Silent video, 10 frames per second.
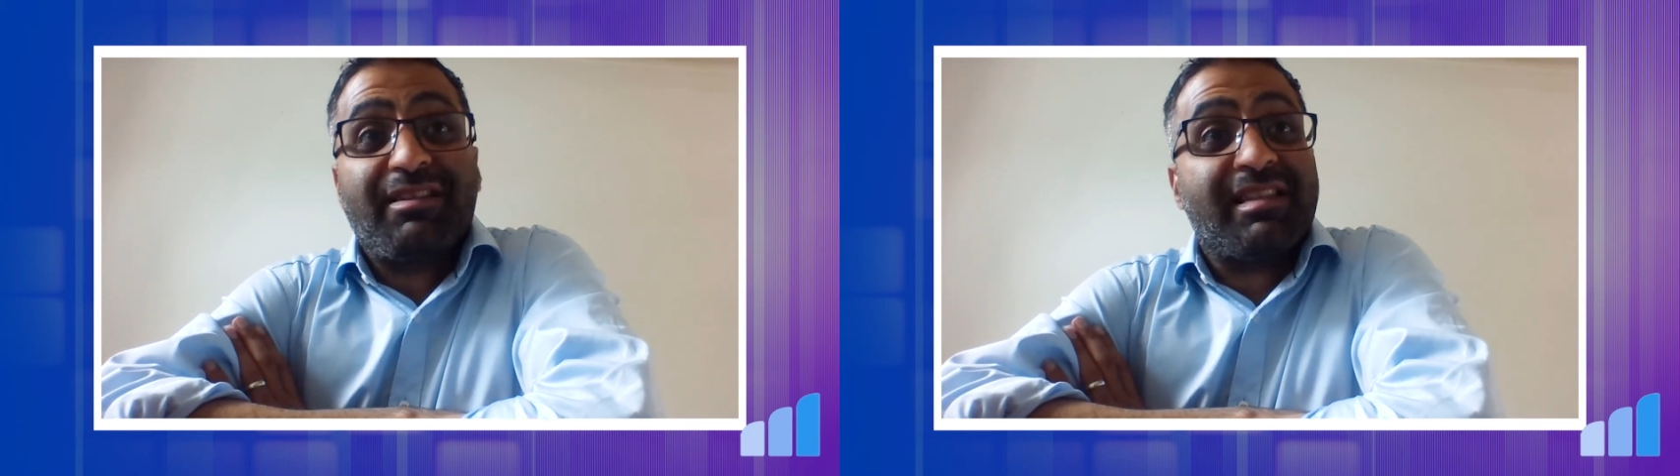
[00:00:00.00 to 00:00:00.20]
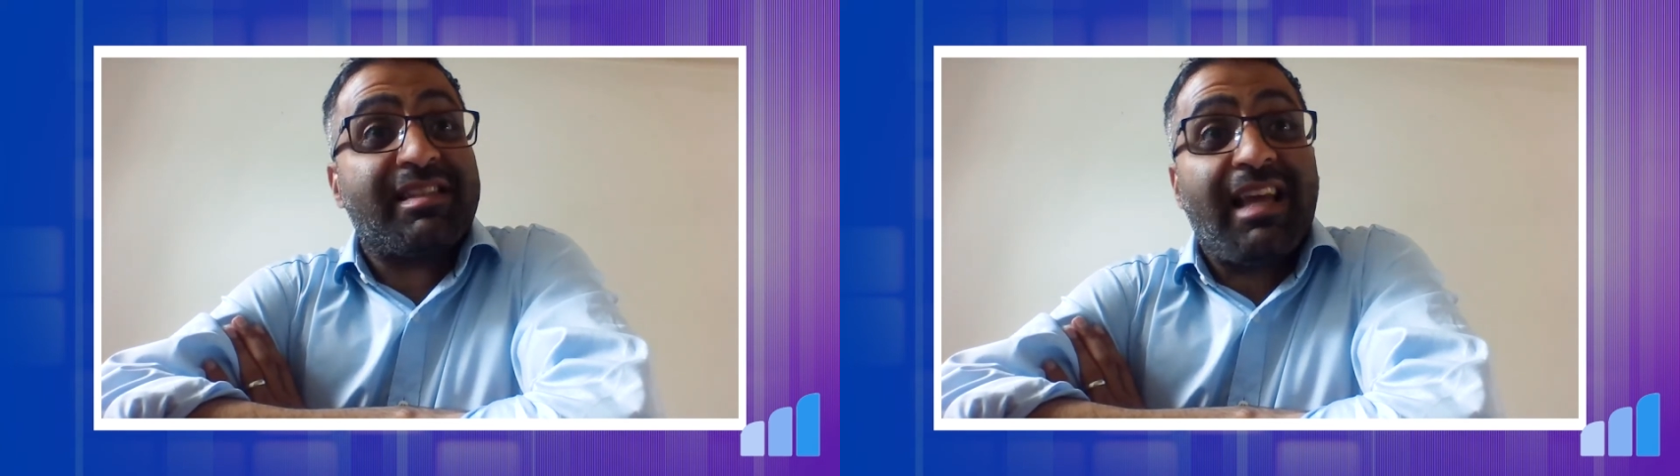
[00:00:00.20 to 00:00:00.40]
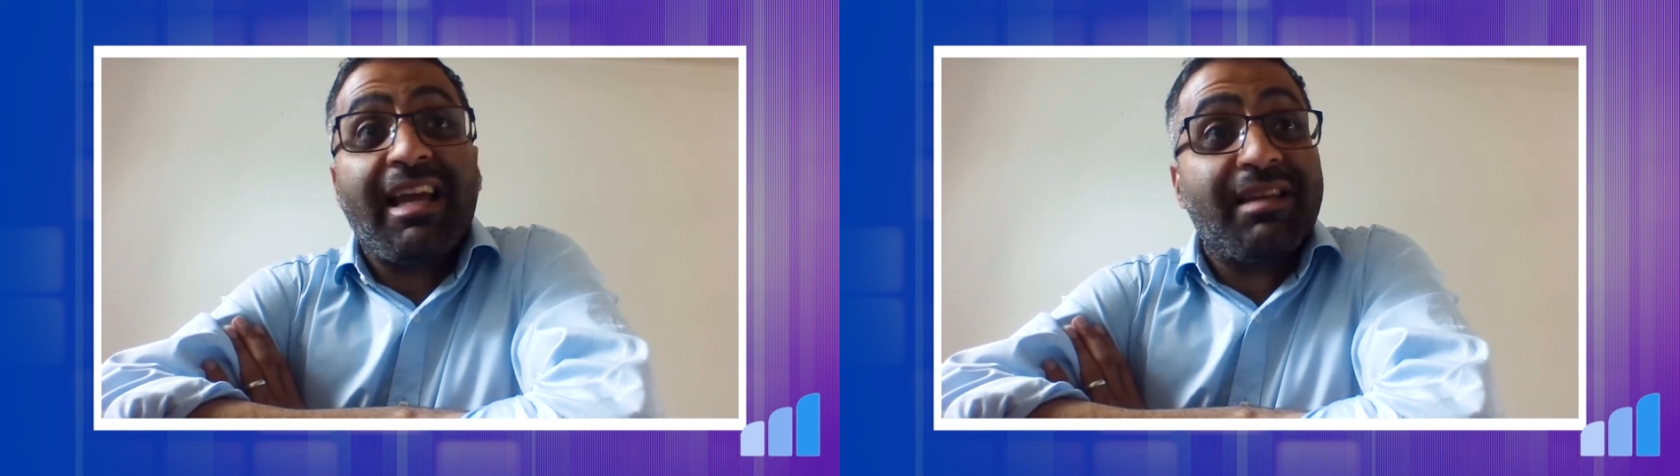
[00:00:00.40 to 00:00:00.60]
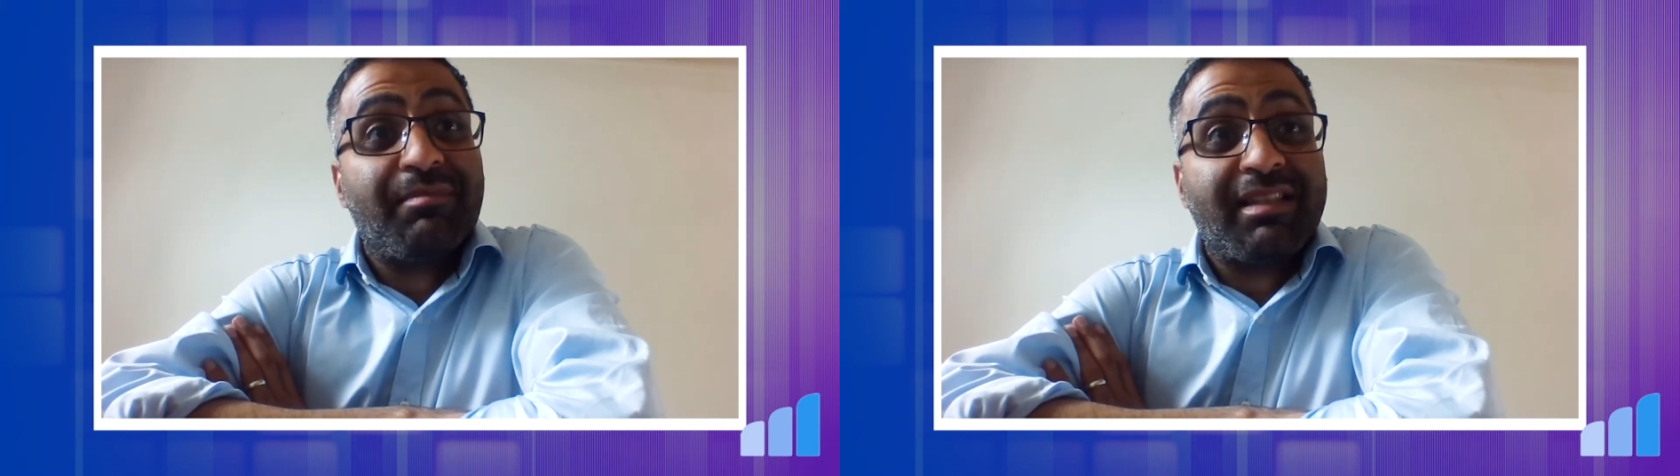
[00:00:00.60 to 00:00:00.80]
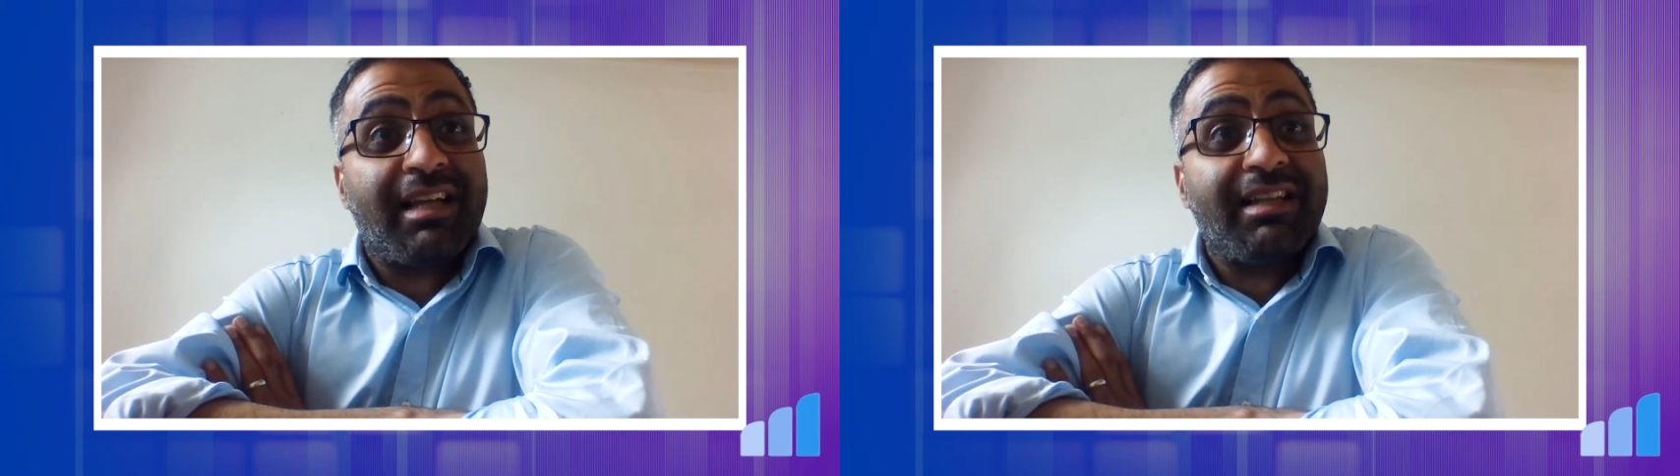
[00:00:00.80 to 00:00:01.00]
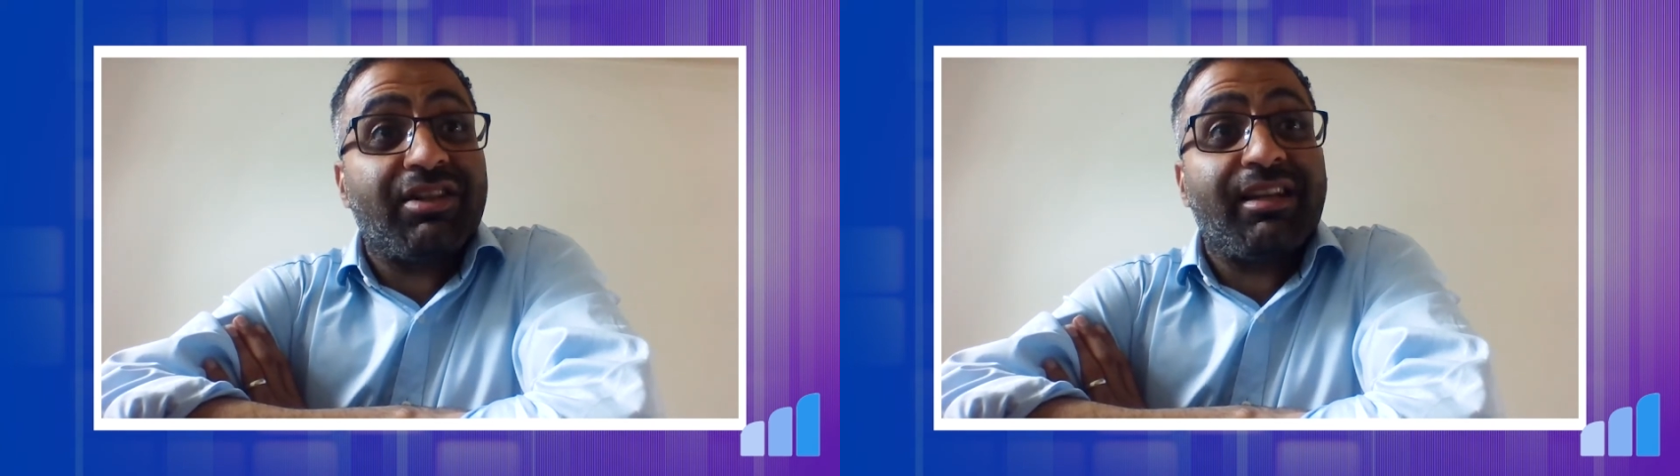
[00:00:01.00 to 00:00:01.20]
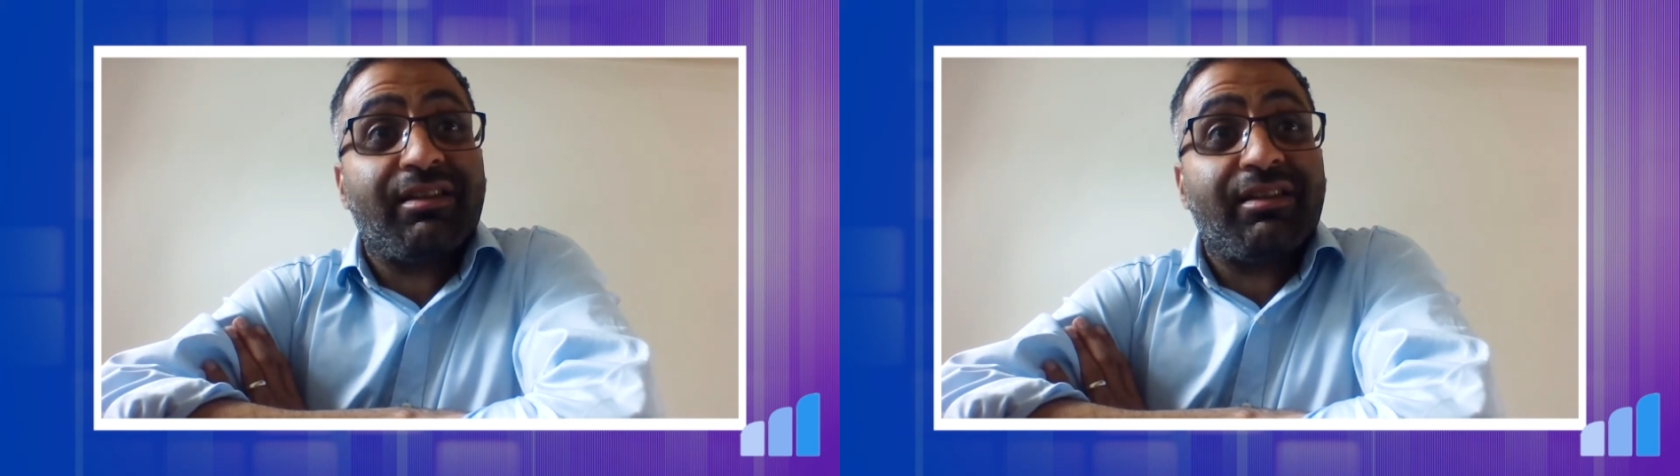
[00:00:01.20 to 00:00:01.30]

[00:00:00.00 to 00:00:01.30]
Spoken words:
stay potentially.